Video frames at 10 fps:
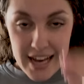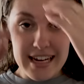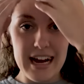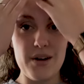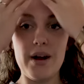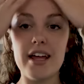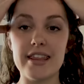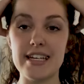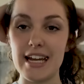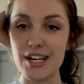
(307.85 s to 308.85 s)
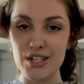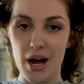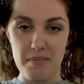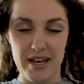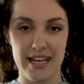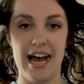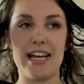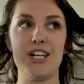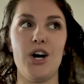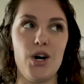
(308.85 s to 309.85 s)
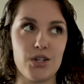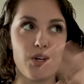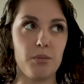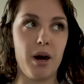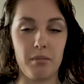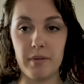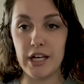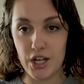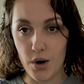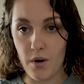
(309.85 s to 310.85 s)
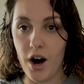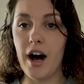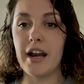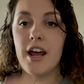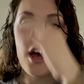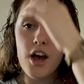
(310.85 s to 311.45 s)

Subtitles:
Now, the next topic I could also probably go on